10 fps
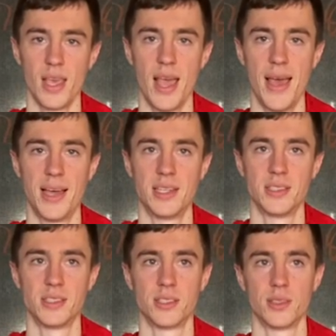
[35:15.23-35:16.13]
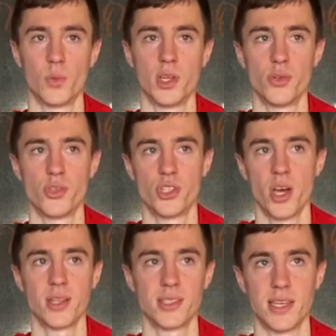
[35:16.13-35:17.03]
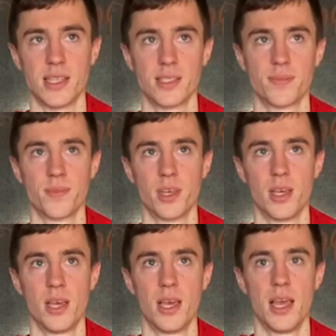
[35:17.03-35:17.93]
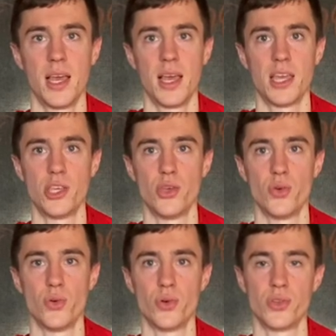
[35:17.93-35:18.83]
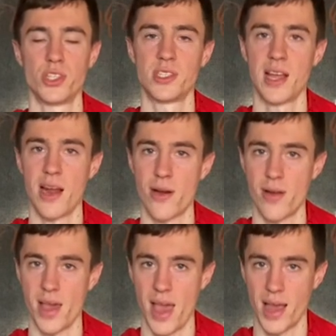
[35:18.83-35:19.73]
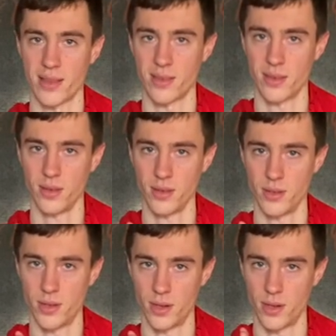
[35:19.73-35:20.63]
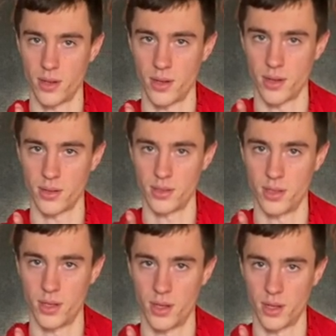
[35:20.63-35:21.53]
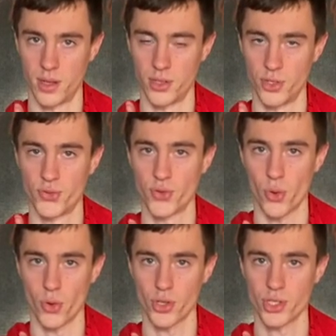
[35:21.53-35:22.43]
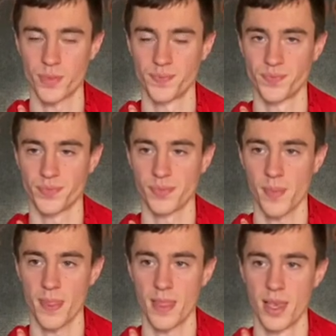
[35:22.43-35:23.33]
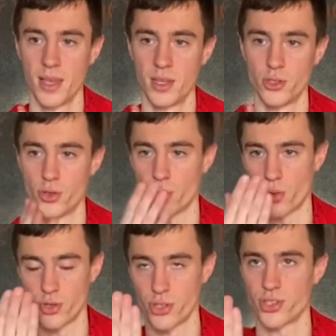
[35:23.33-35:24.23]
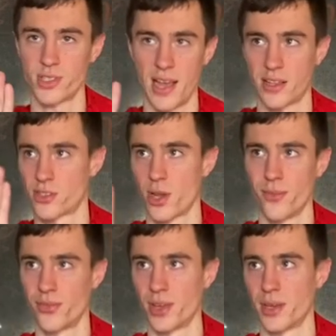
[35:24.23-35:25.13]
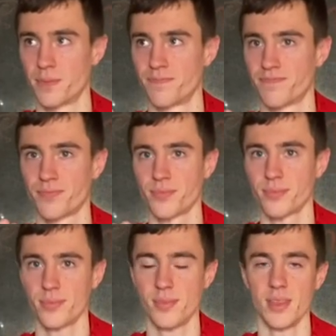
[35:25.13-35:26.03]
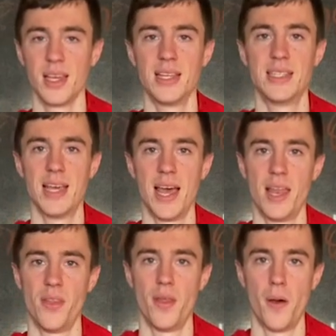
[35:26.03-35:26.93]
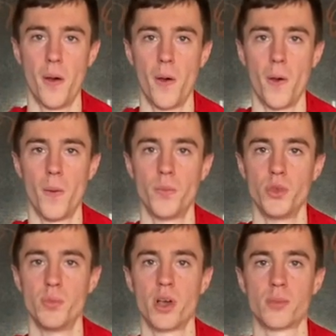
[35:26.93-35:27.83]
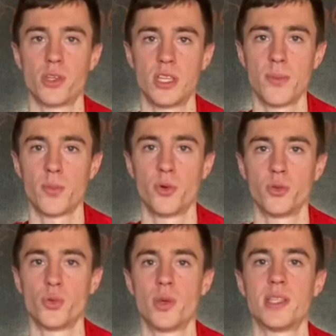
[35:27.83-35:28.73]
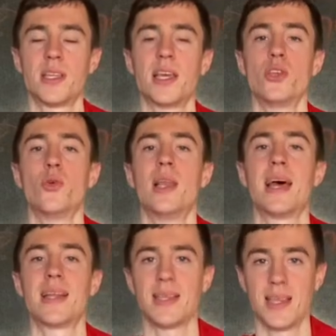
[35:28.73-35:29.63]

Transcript: and when you chant it and you stare at the force, or just at something, then you become susceptible to it and you let it